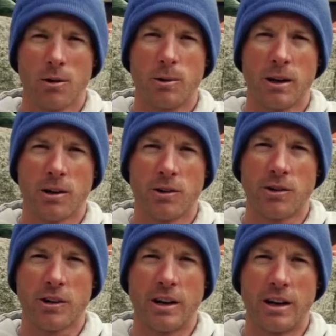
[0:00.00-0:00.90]
of really good
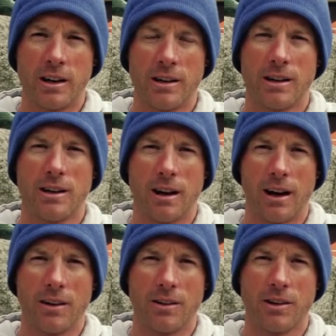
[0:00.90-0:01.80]
skiing,
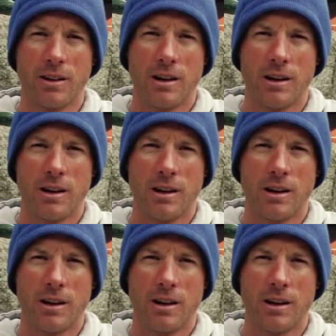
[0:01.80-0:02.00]
and